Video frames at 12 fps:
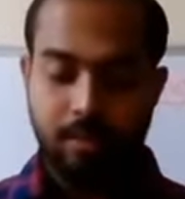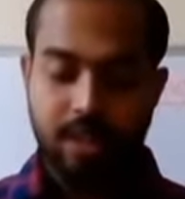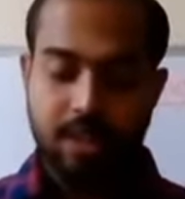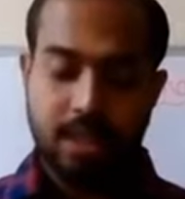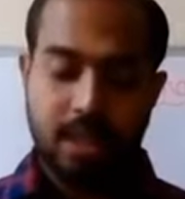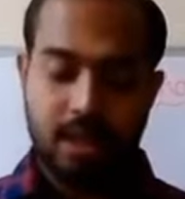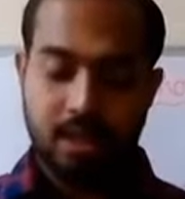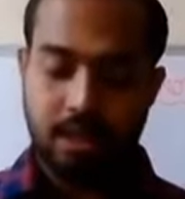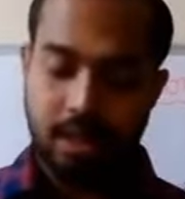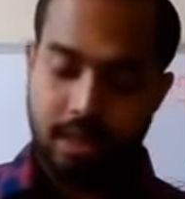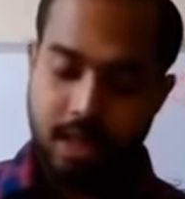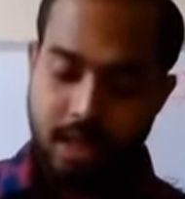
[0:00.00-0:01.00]
BGR,
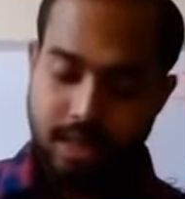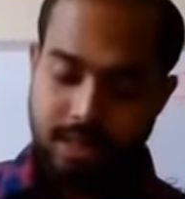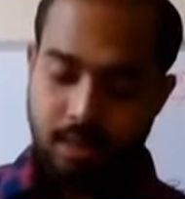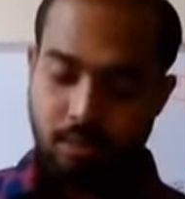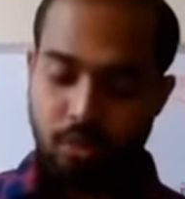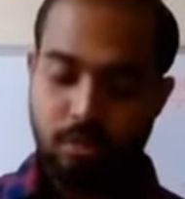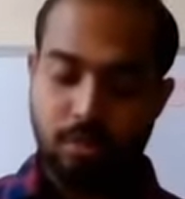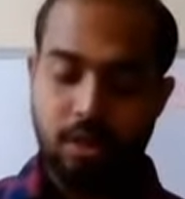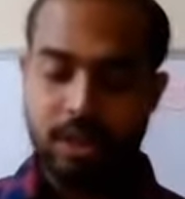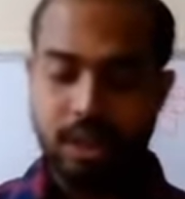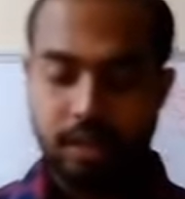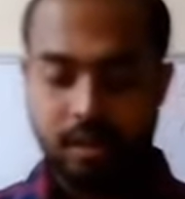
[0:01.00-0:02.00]
International Board
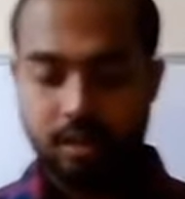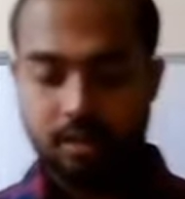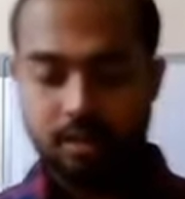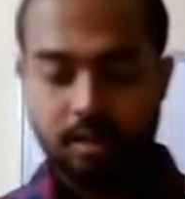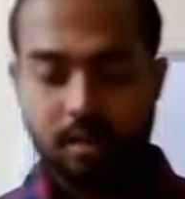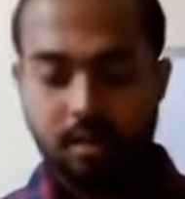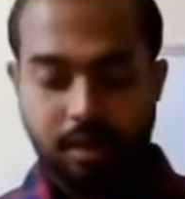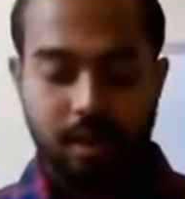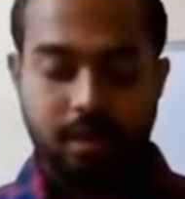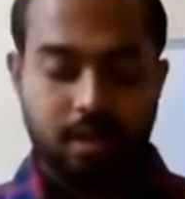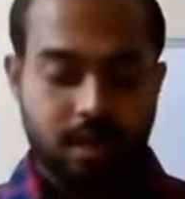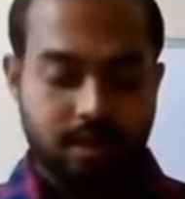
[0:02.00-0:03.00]
for Genetic
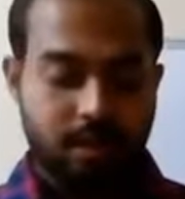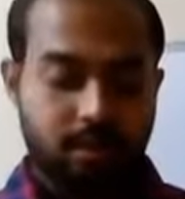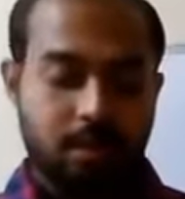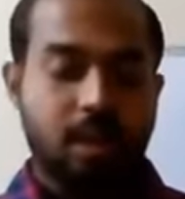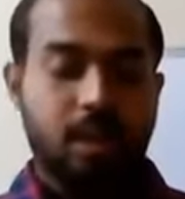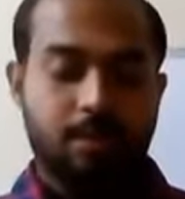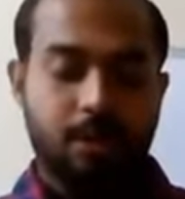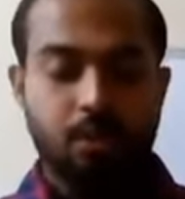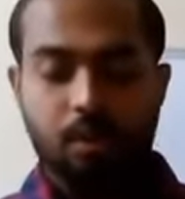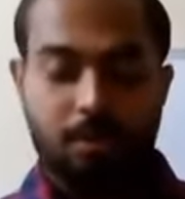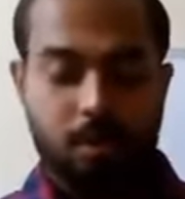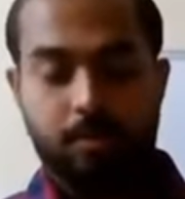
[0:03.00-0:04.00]
International
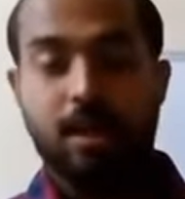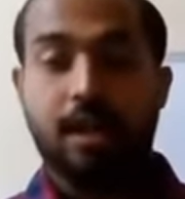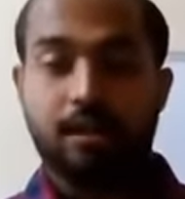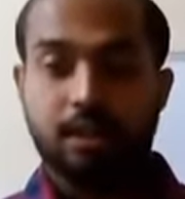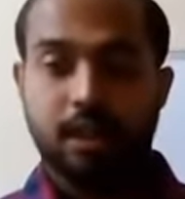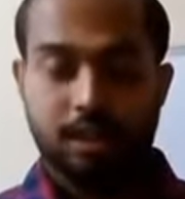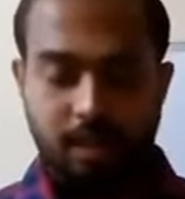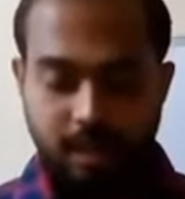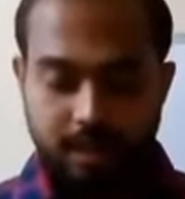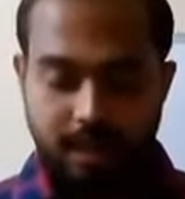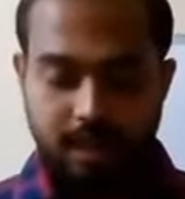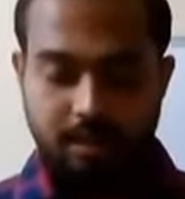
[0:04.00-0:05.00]
Bureau for Plant Genetic
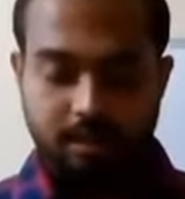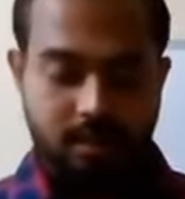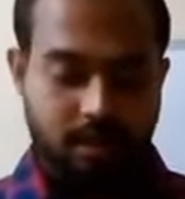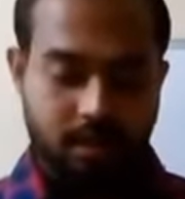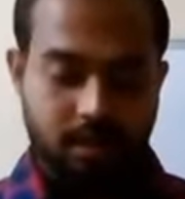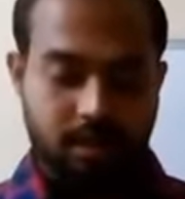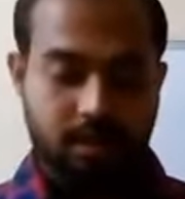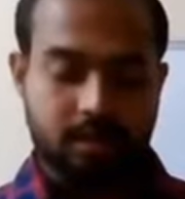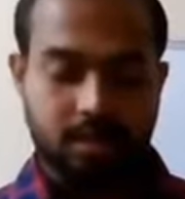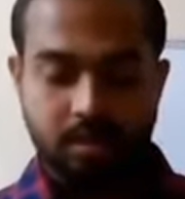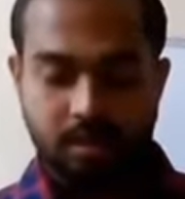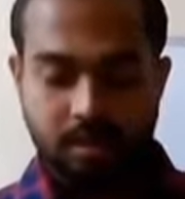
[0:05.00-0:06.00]
Research is
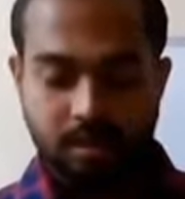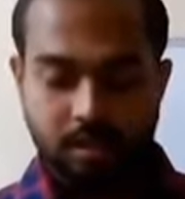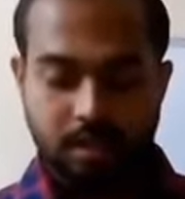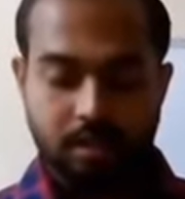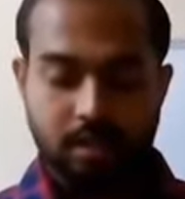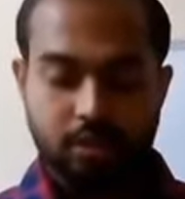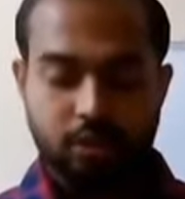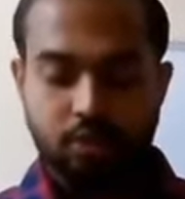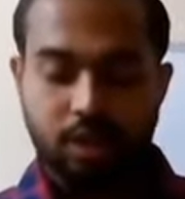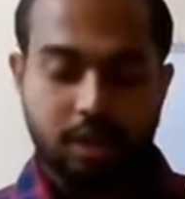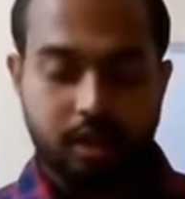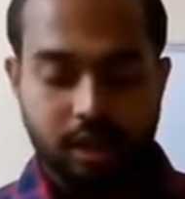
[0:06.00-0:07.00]

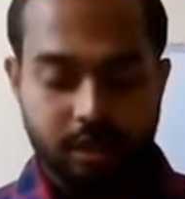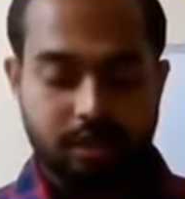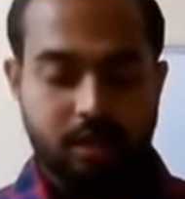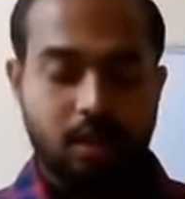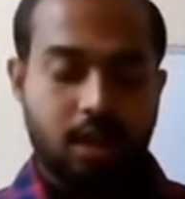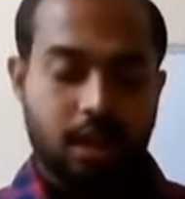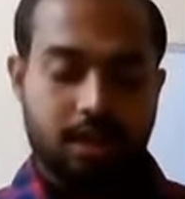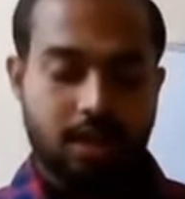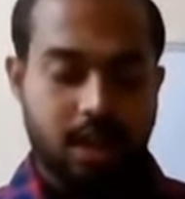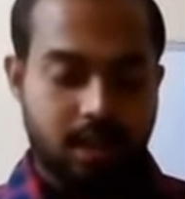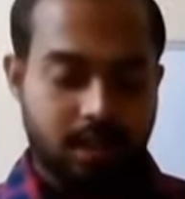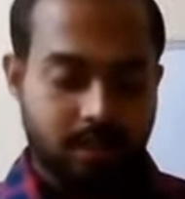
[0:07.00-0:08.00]
situated in
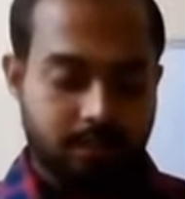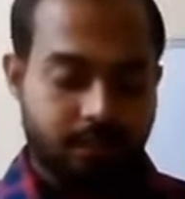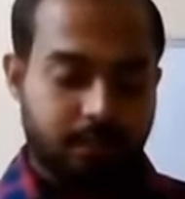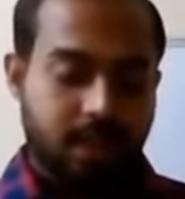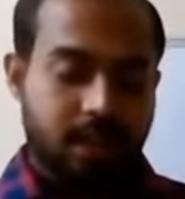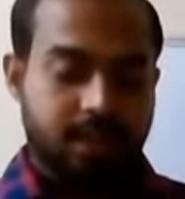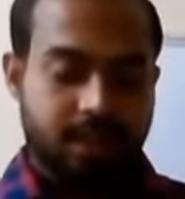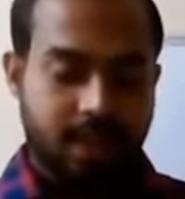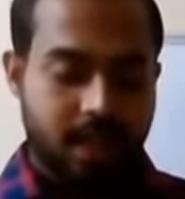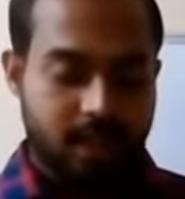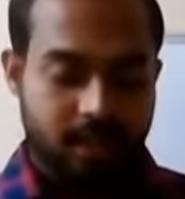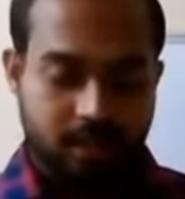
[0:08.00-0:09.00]
Italy,
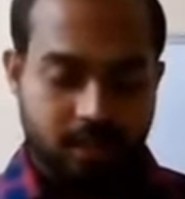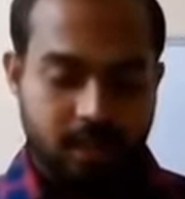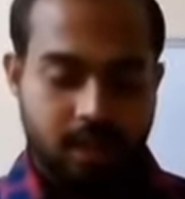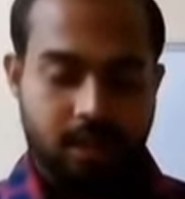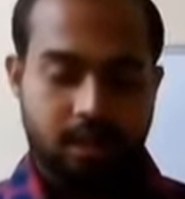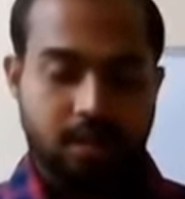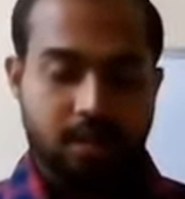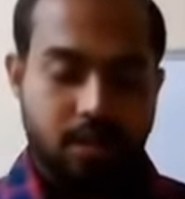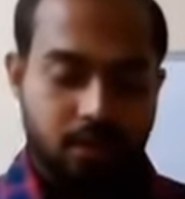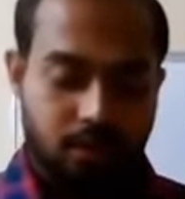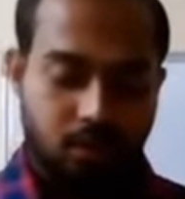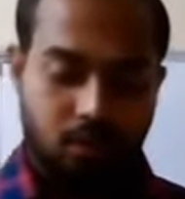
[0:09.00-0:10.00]
CIAT in
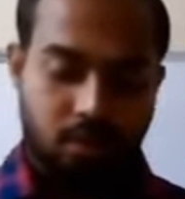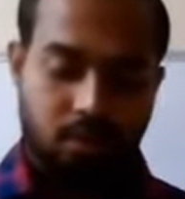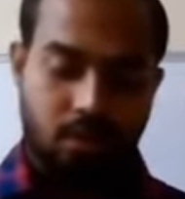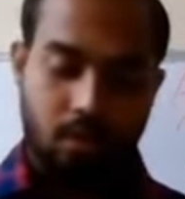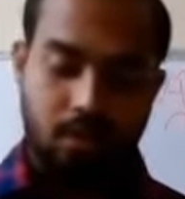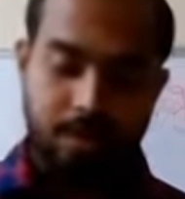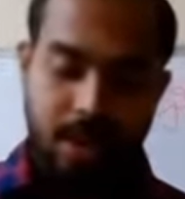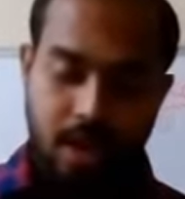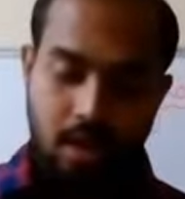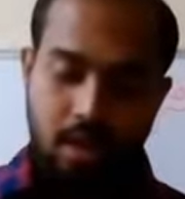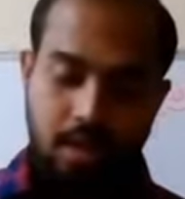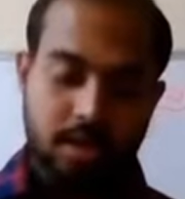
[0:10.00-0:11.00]

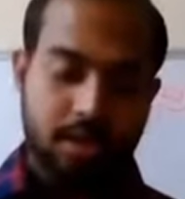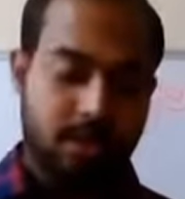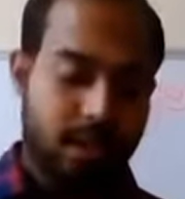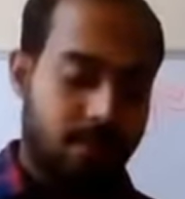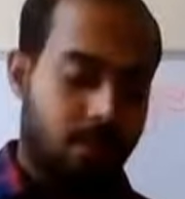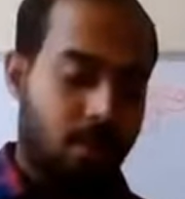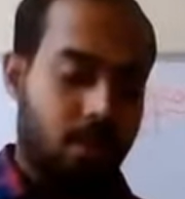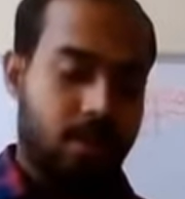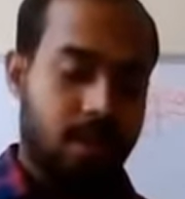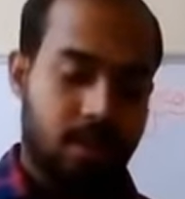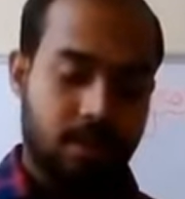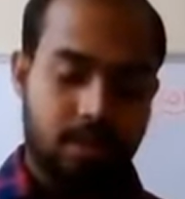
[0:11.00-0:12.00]
Colombia, C4
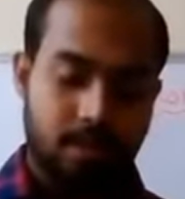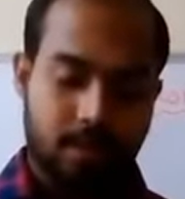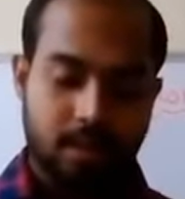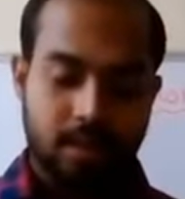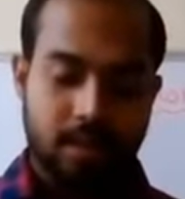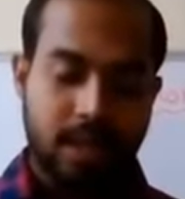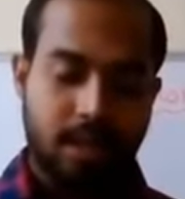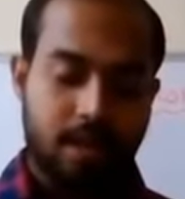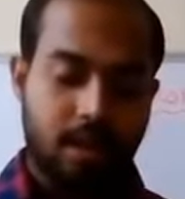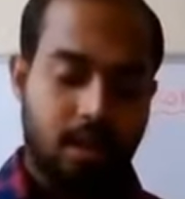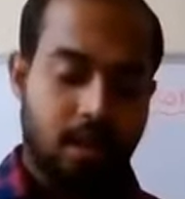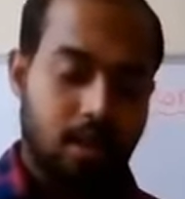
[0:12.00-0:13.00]
is
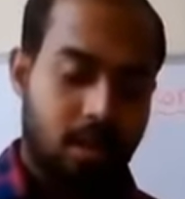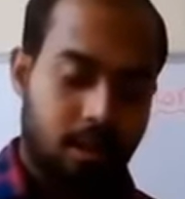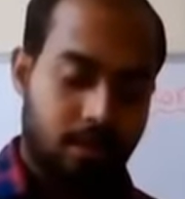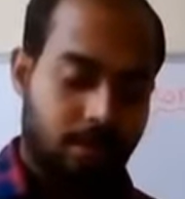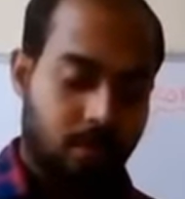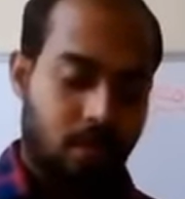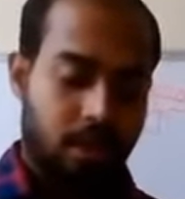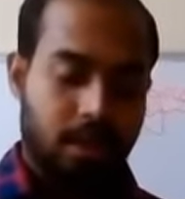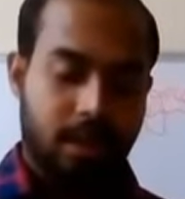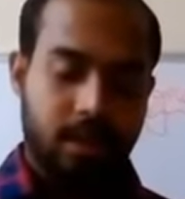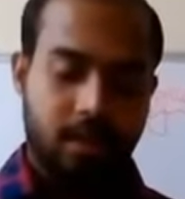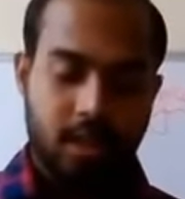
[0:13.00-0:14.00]
Center
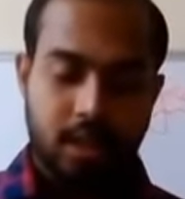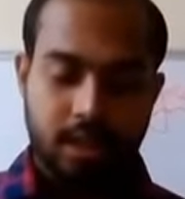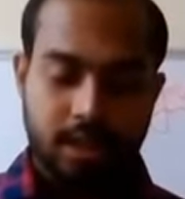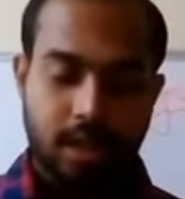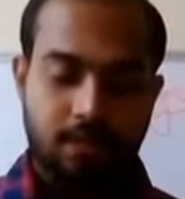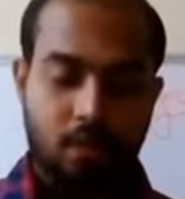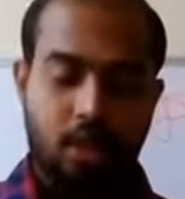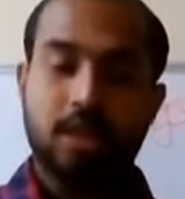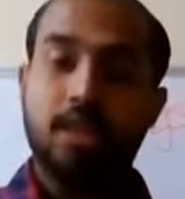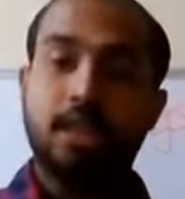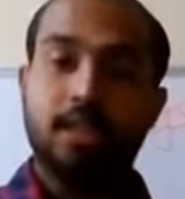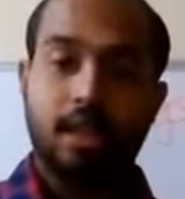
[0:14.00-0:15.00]
for International
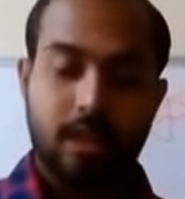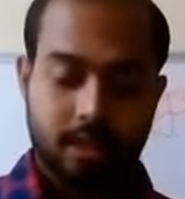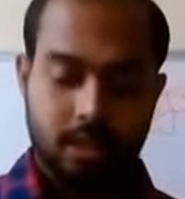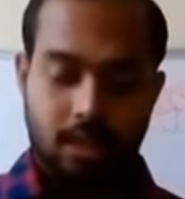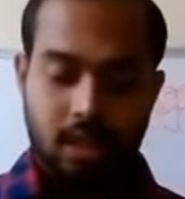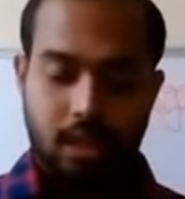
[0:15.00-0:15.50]
Forestry Research,